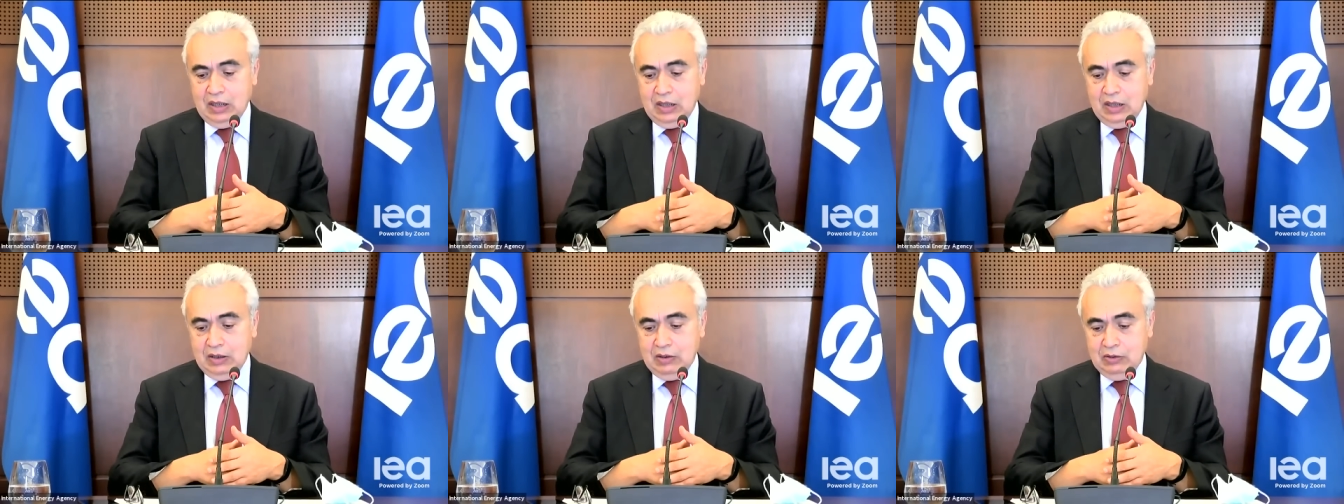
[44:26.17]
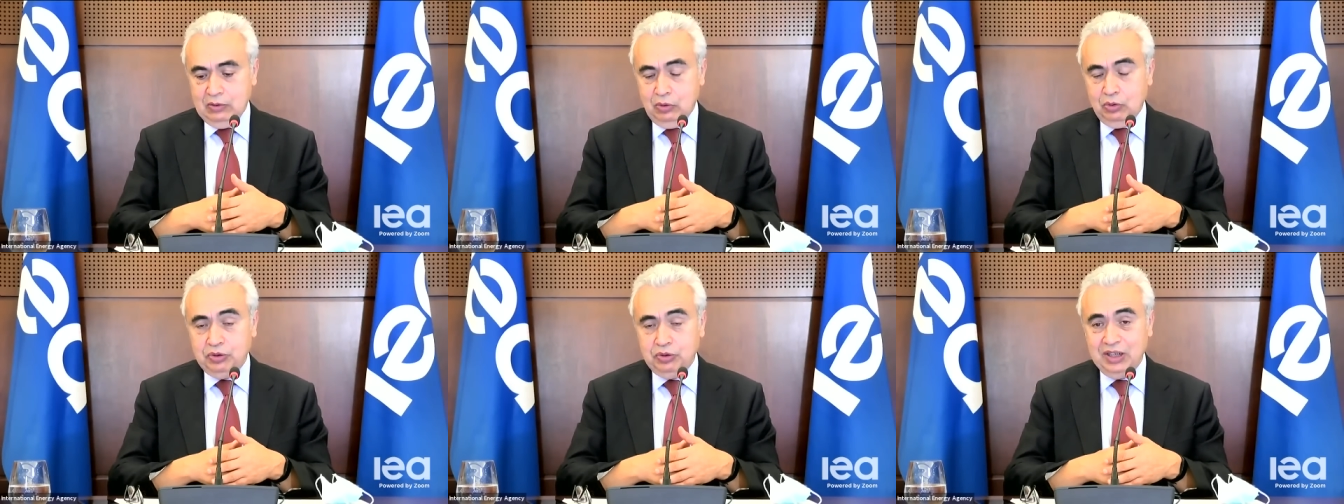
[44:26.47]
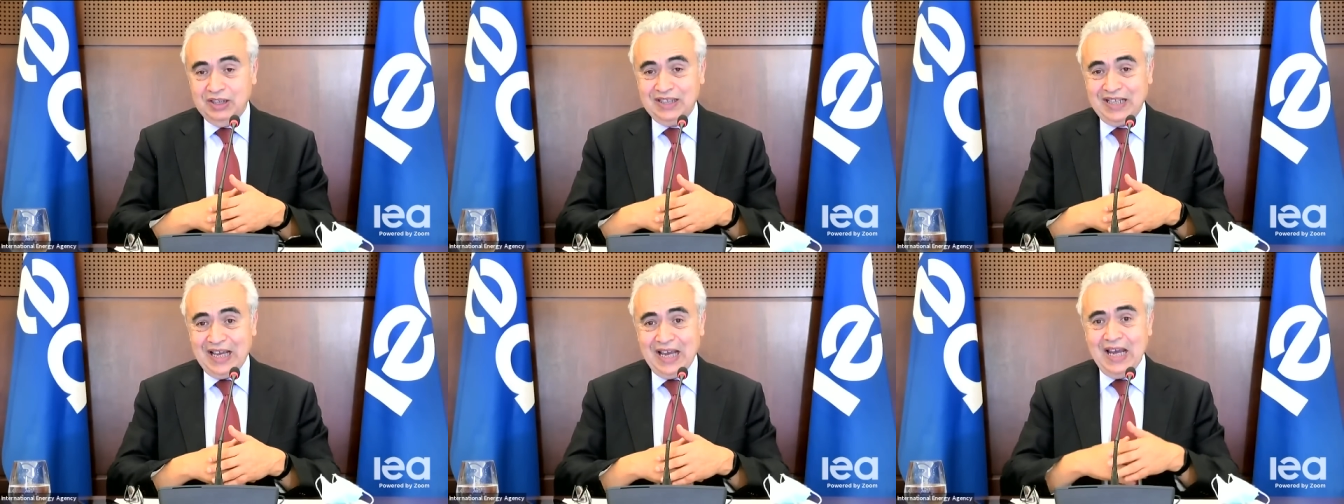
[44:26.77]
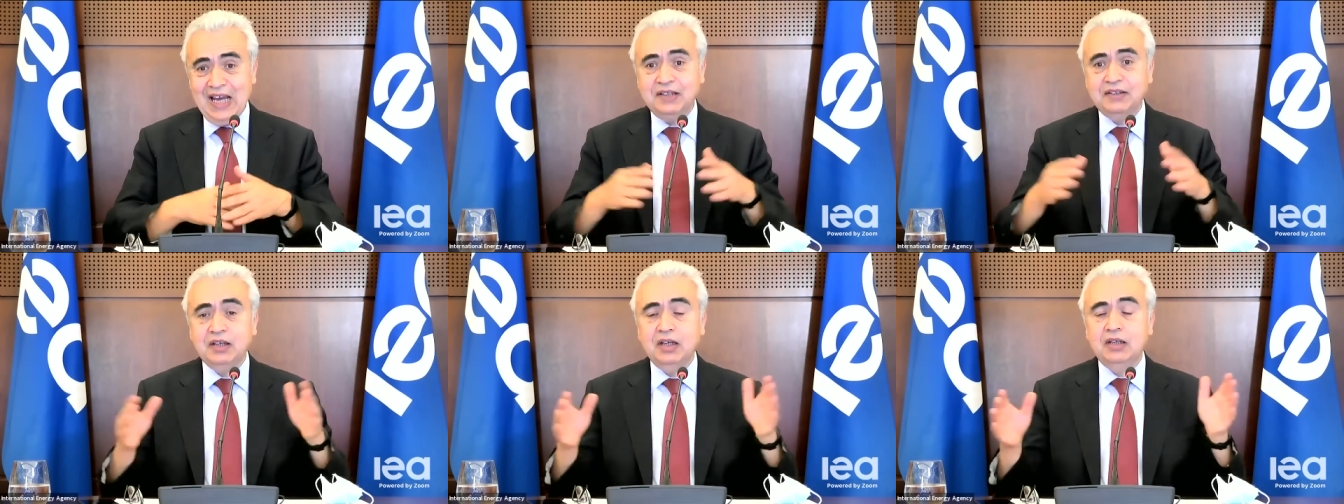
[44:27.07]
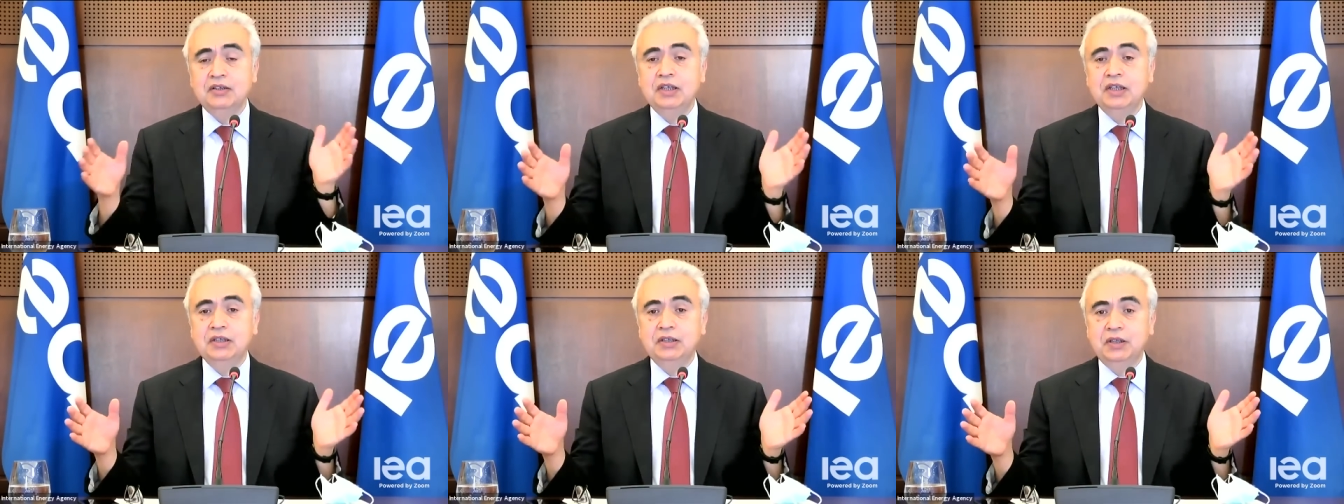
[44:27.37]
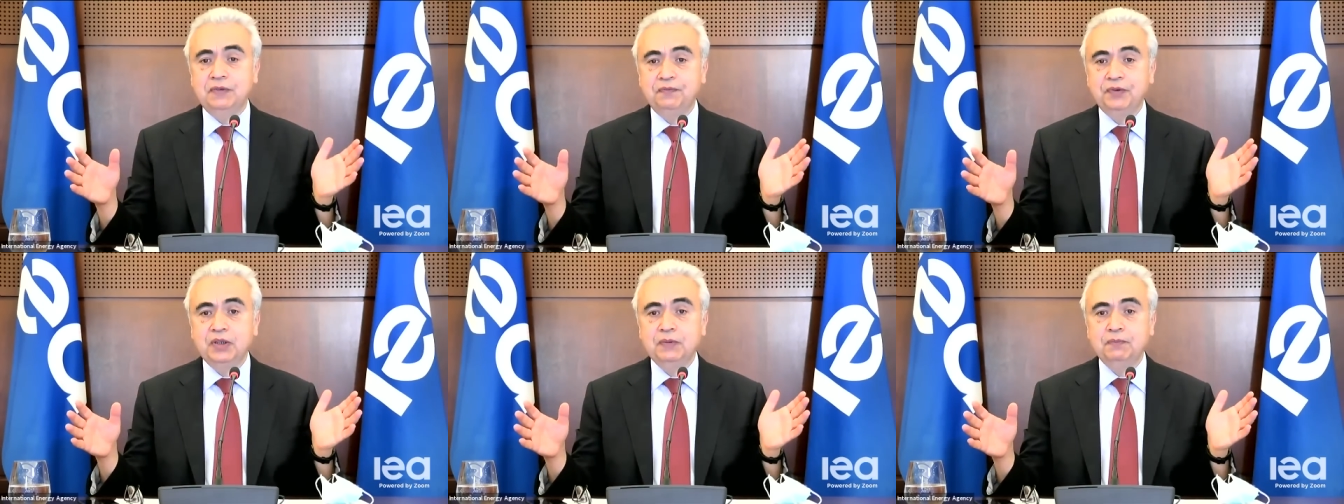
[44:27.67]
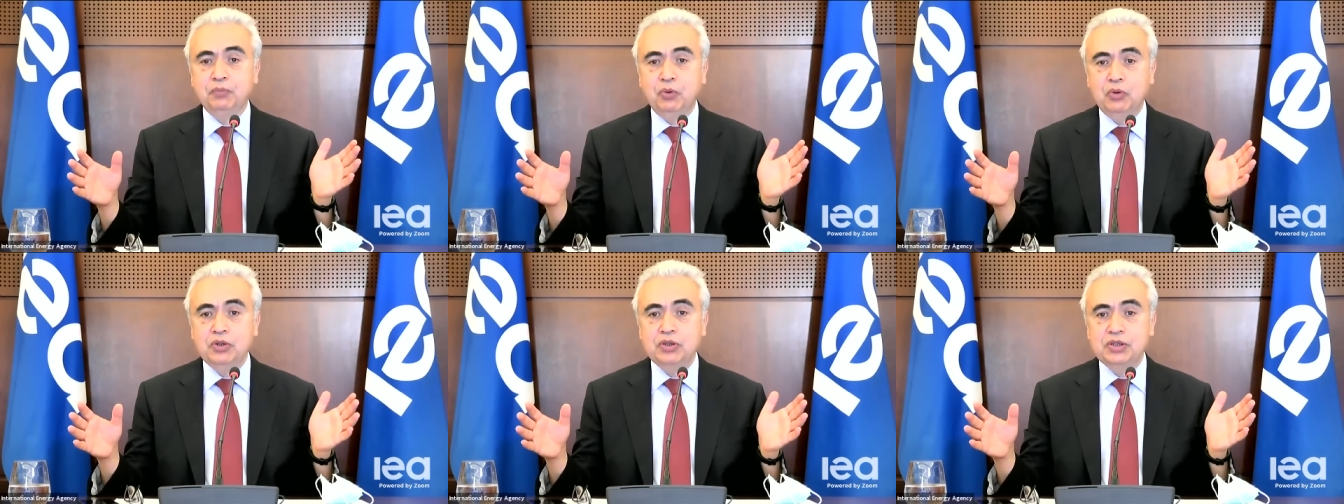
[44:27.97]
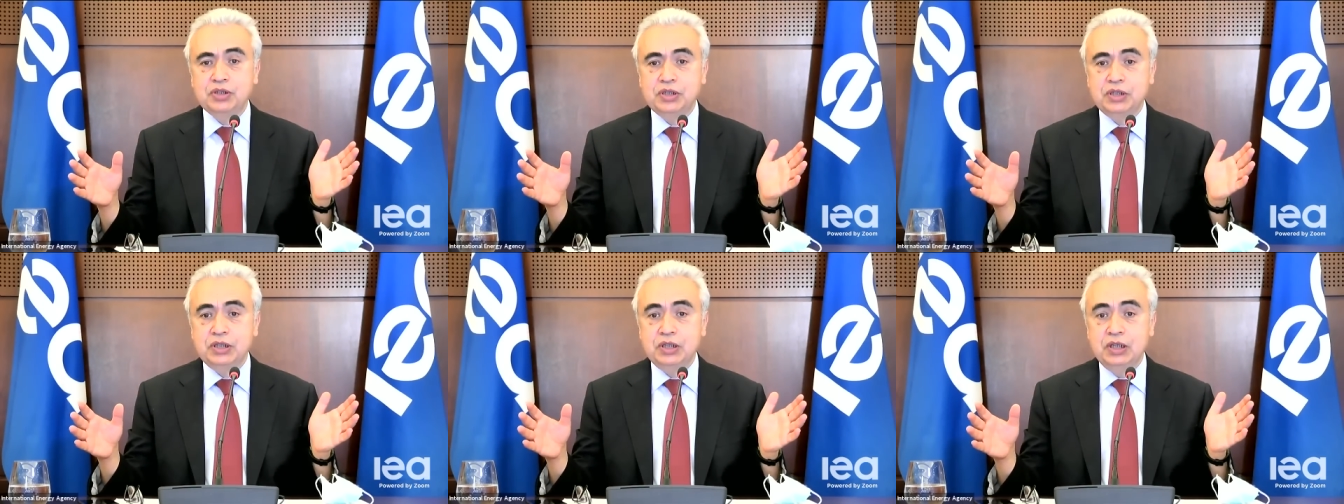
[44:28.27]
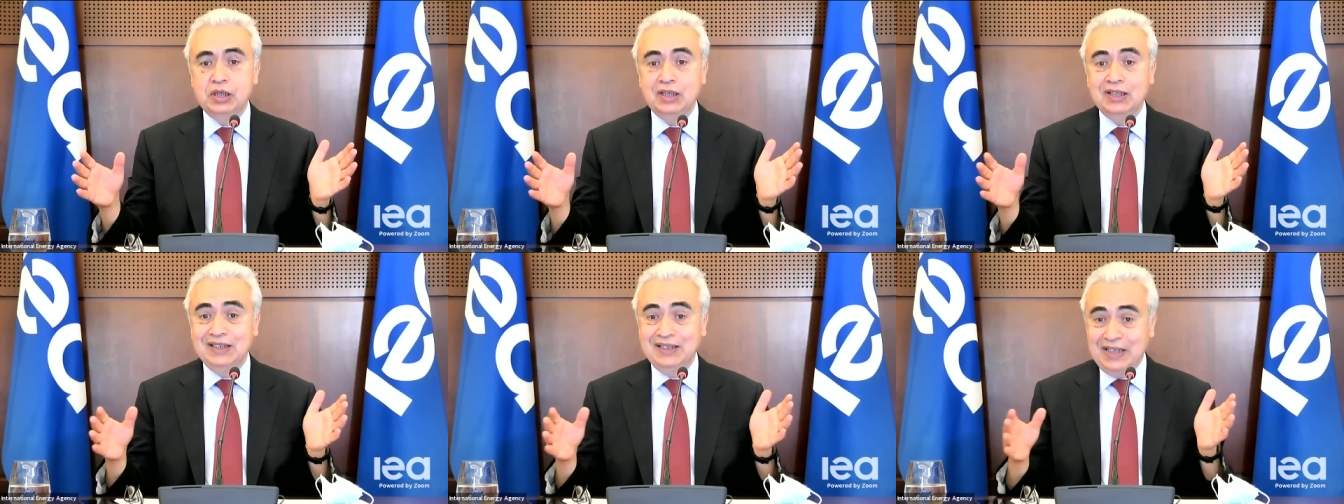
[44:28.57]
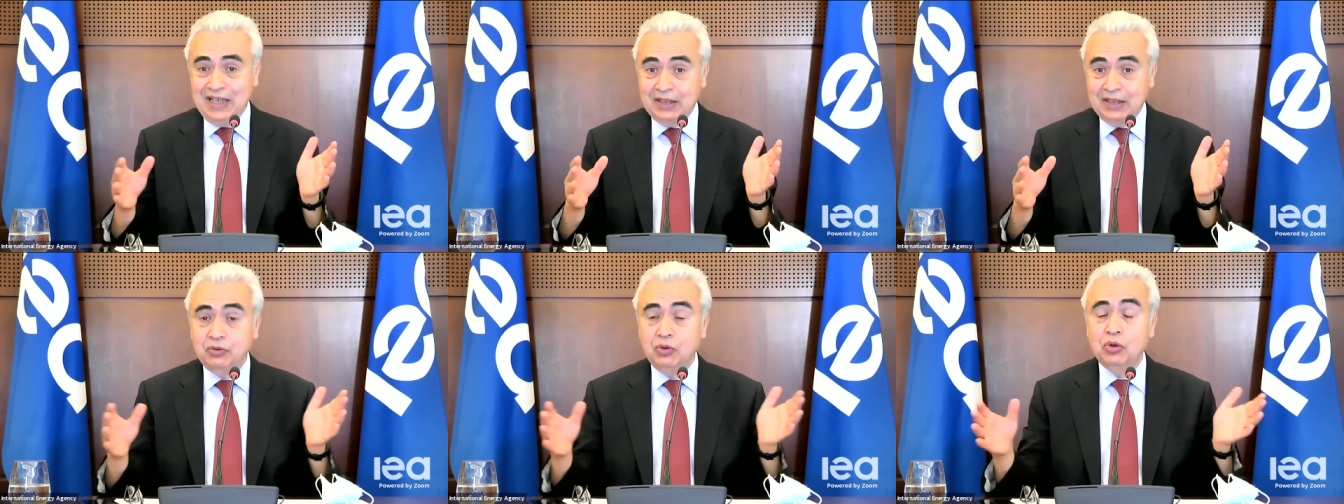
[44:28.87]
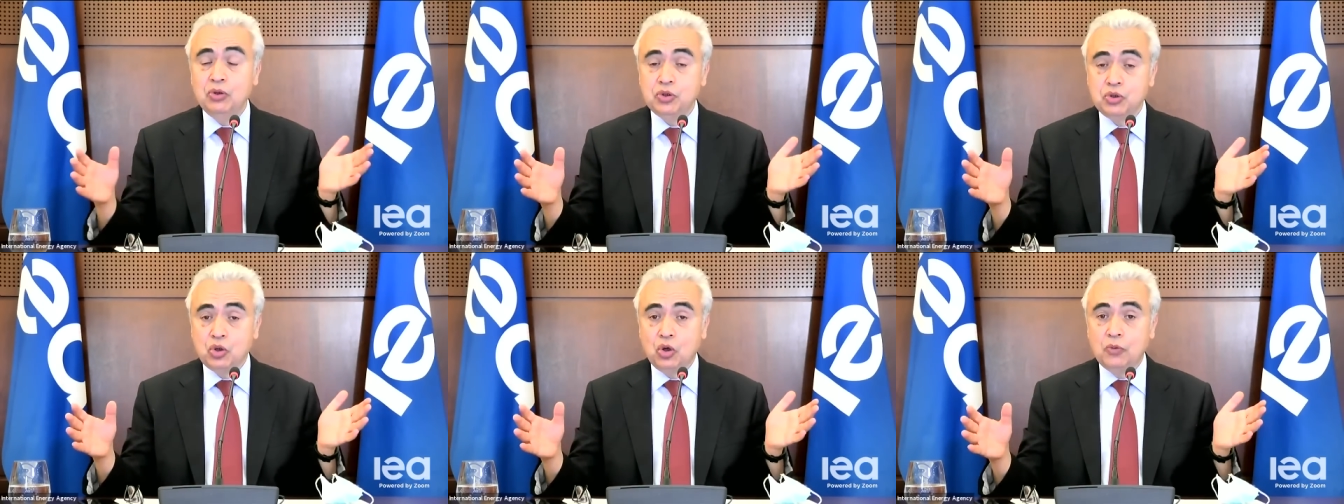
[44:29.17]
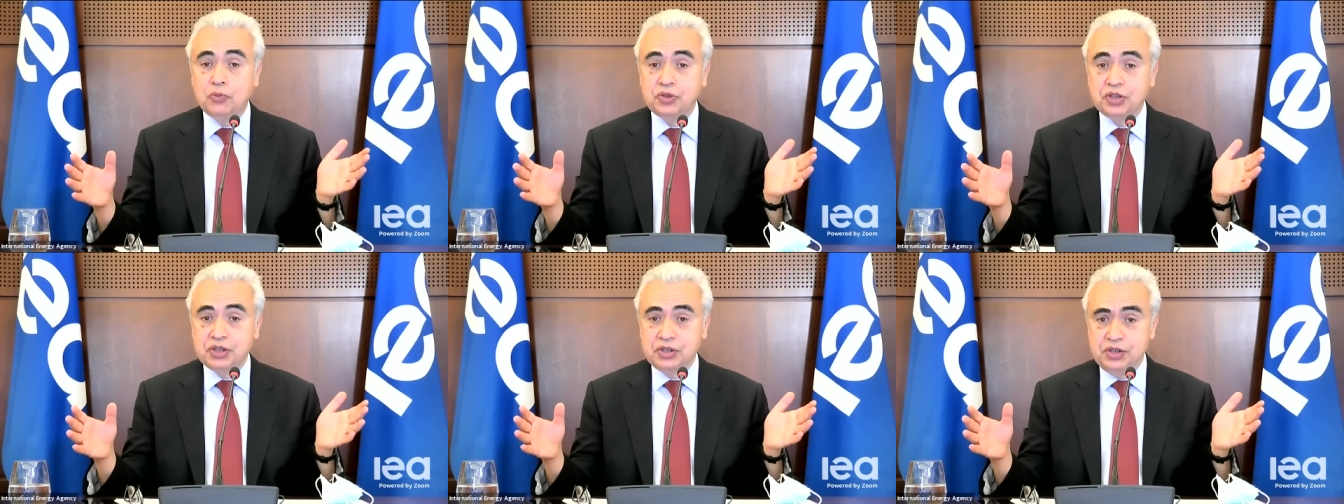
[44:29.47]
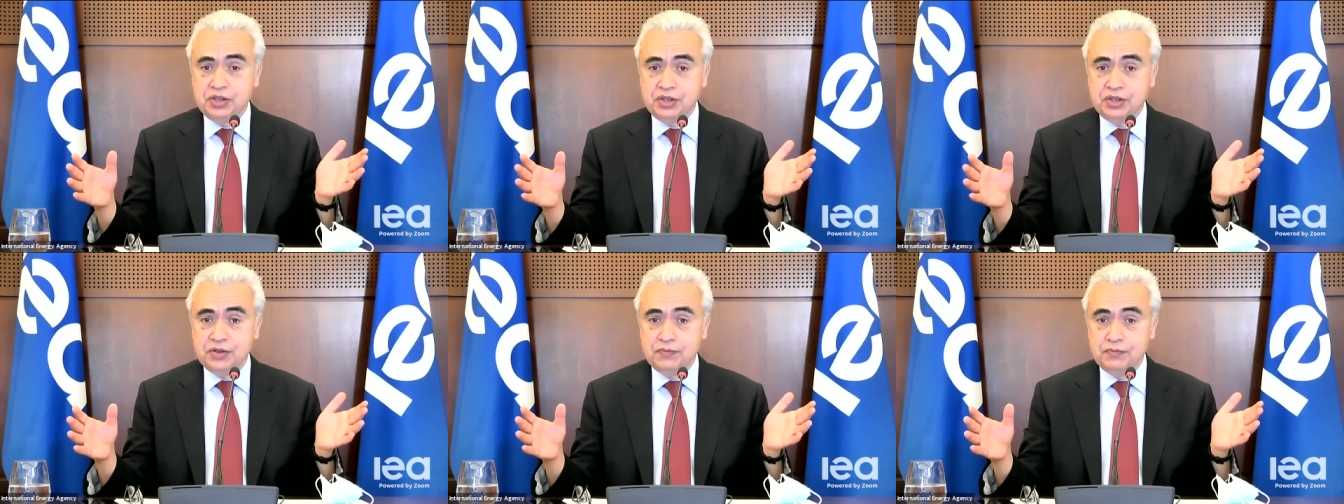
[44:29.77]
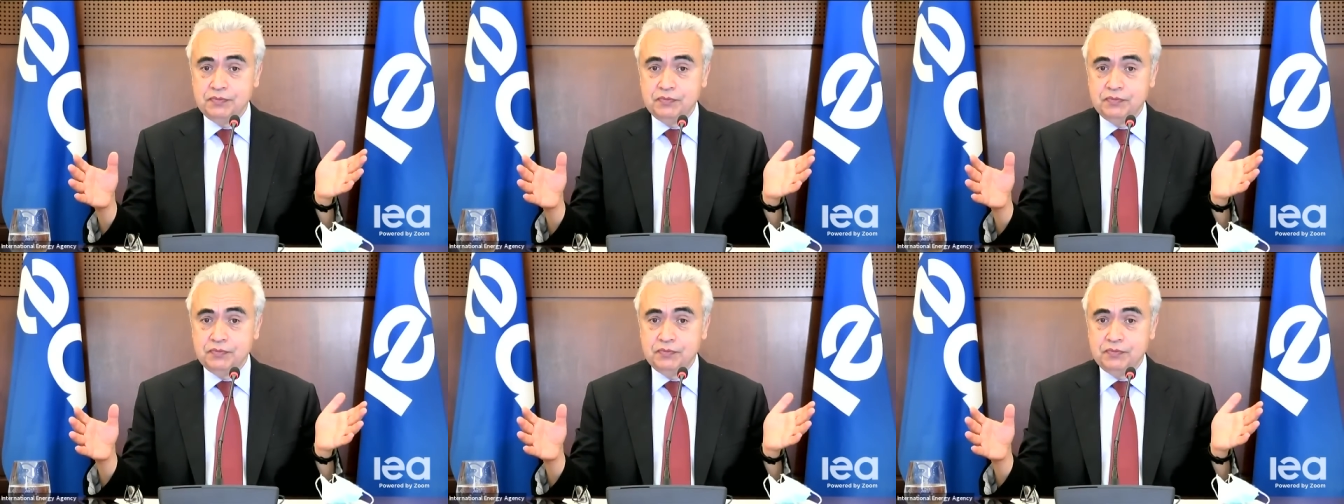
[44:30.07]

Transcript: looked at 800 different policy technology options,